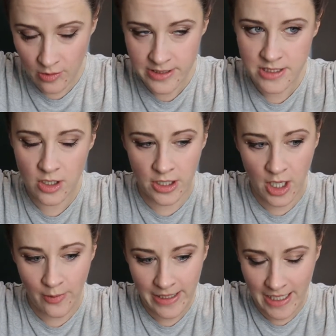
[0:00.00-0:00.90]
it's not going
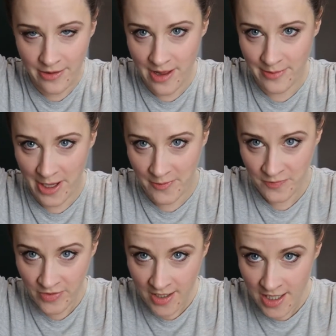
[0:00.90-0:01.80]
to go in now, there we go.
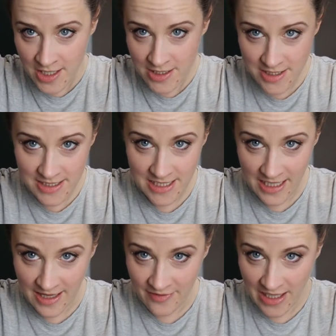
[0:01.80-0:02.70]
Just to
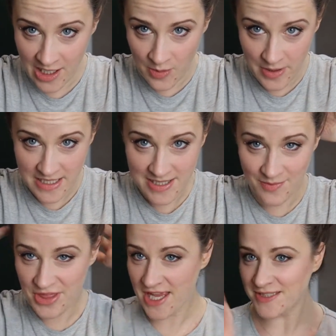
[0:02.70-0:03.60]
give it a little bit of
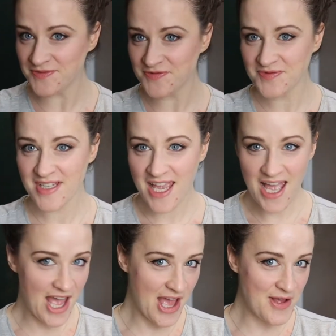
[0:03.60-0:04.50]
something.
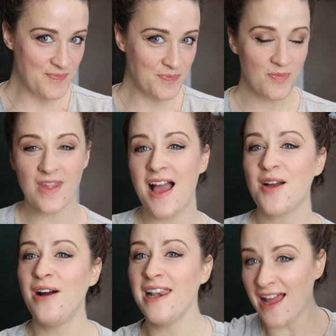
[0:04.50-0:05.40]
I
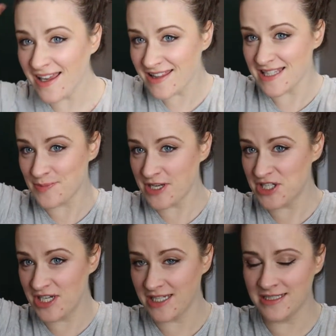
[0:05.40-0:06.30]
quite like this
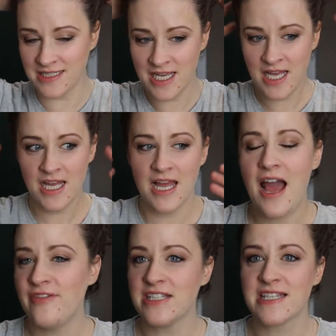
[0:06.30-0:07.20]
because you can
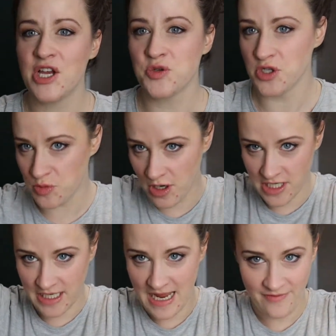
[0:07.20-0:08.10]
have it as casual as you want. You
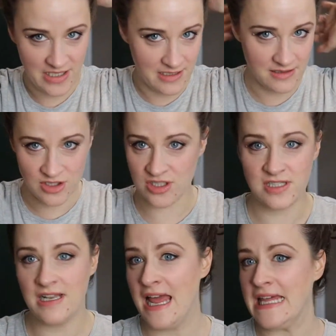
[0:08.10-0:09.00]
can have it
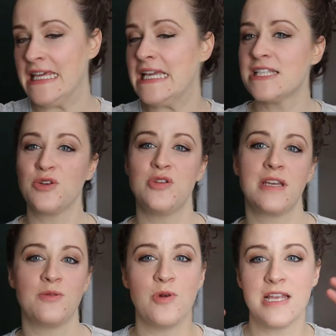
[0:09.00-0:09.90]
just like this, or you
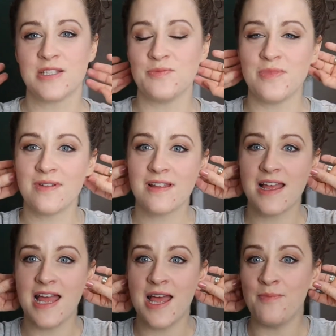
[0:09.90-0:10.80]
can wear some
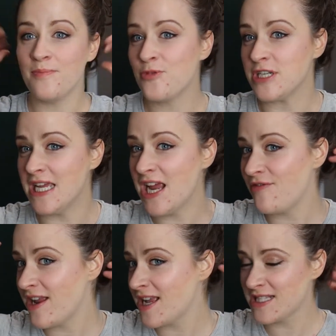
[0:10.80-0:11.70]
pretty
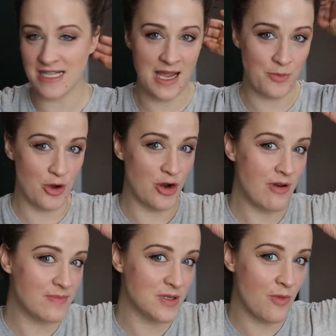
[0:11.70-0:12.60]
earrings, like put a
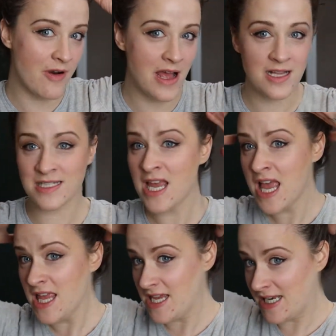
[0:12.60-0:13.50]
grip somewhere else.
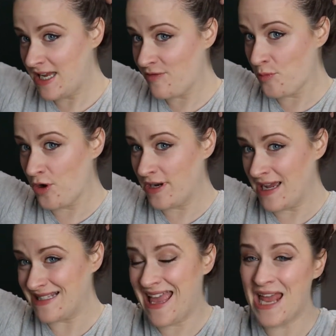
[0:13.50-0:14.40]
You can even put a
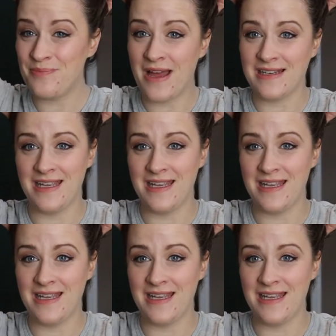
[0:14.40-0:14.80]
nice headband